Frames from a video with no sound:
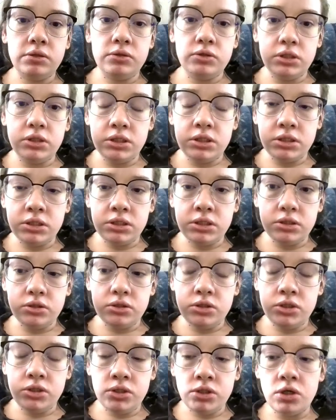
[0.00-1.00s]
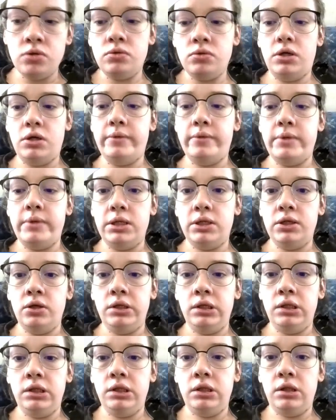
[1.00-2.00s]
just don't grab that
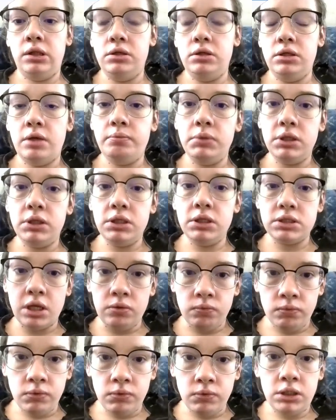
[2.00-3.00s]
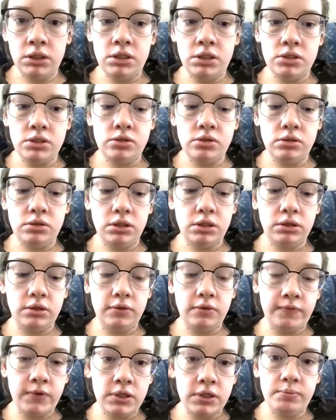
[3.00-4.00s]
calculator yet, because I really need you to get
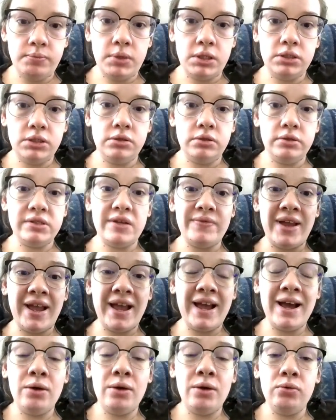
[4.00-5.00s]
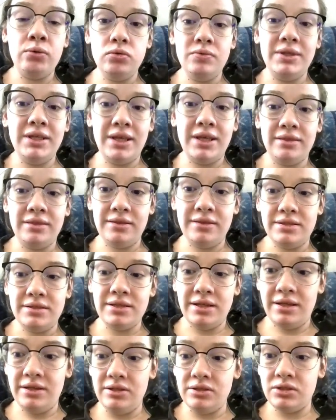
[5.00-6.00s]
the fundamentals of how you get
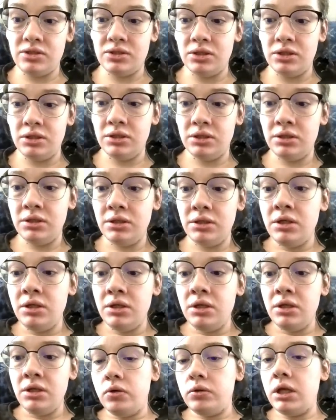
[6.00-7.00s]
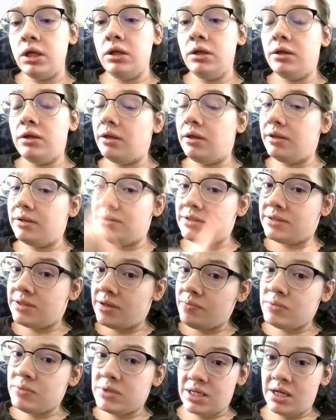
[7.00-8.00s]
this answer. Okay? And
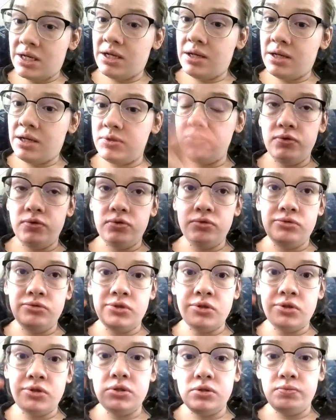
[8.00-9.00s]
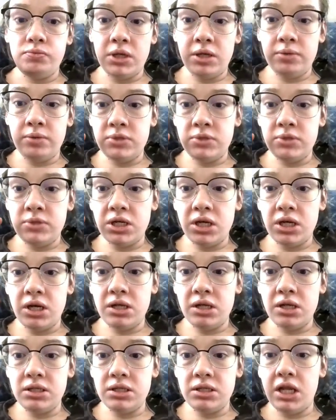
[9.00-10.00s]
sometimes if you don't do PEMDAS
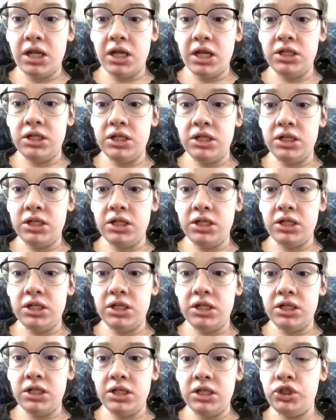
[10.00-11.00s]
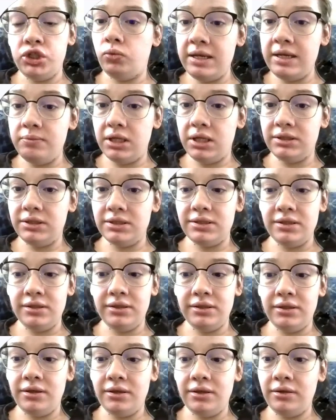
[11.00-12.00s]
and you go ahead and plug this in the
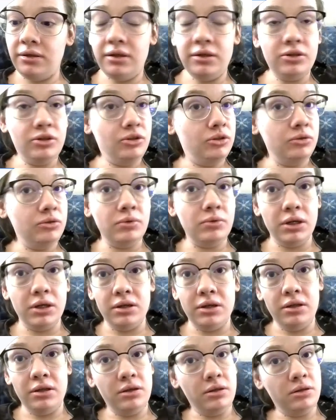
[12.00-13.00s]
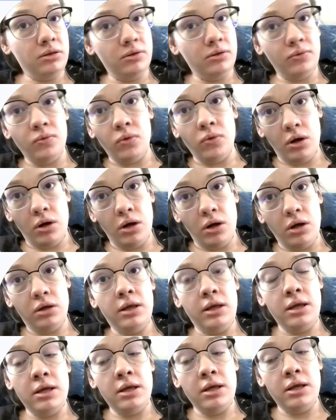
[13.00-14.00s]
calculator, you are going to get the wrong
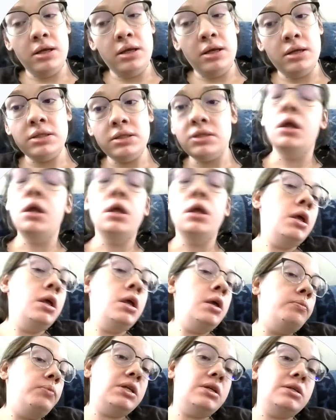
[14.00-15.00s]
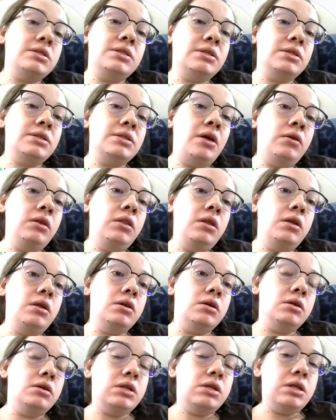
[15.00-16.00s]
answer, because the
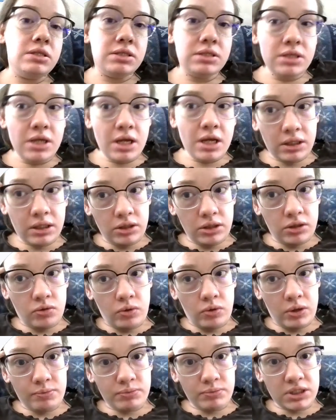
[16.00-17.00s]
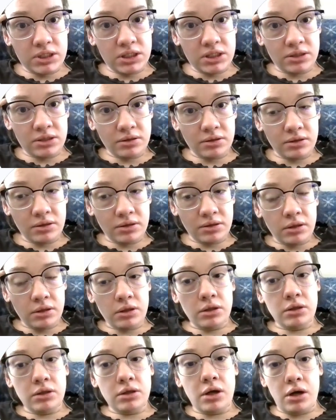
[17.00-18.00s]
calculator is not equipped
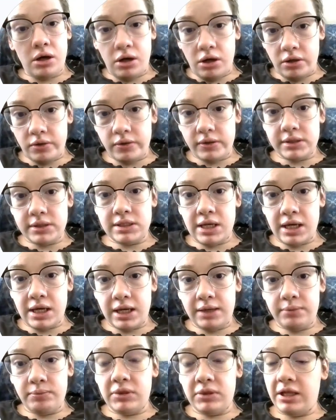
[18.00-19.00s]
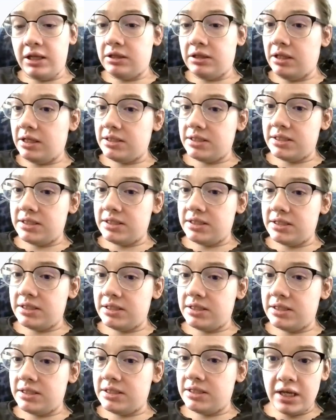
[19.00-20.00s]
all the time. Like, let's say you
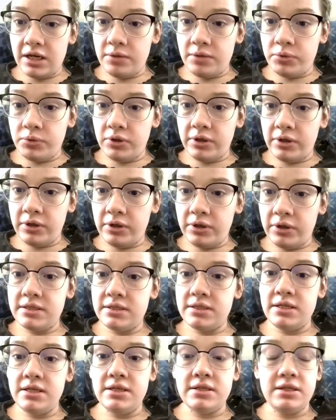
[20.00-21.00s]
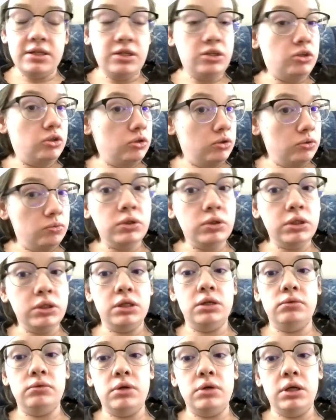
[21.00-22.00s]
forget a parentheses, you will get
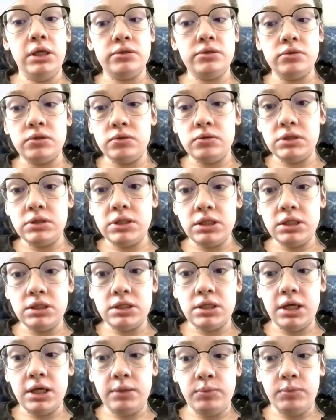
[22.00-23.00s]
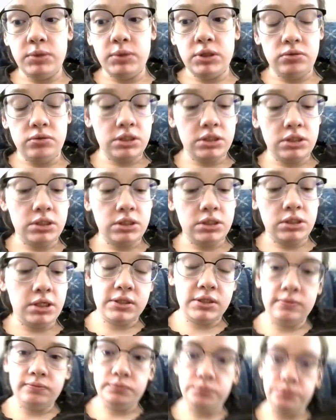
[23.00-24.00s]
a wrong answer. So take the time and do the
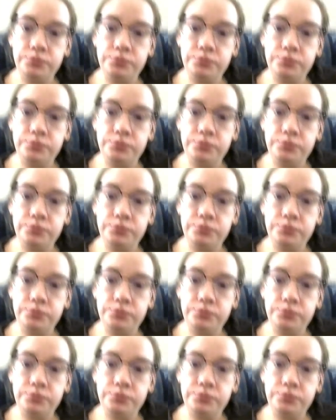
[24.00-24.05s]
steps.